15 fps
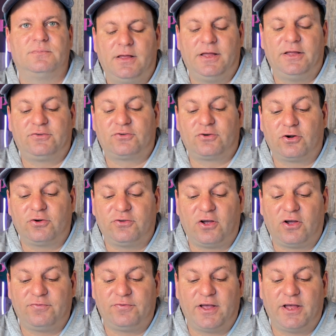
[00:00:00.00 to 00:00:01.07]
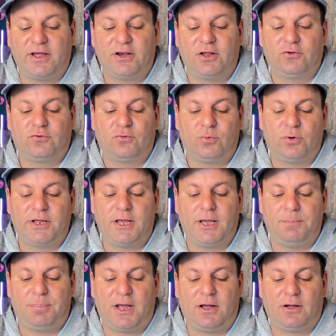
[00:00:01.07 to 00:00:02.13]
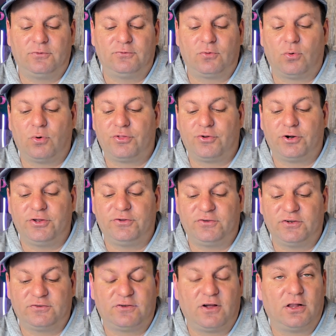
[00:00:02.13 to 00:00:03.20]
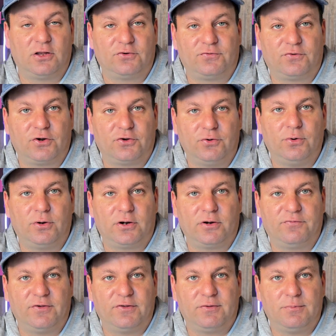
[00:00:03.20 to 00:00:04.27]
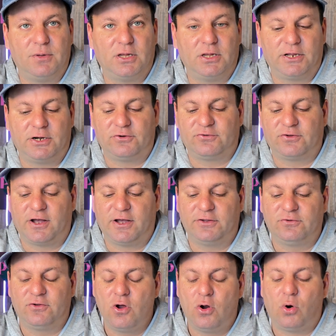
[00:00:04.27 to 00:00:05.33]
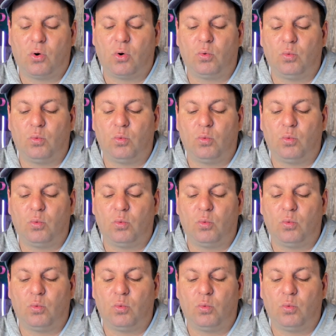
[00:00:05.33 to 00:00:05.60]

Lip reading: It starts off at 28 pounds or $36 for a 250 milliliter size, or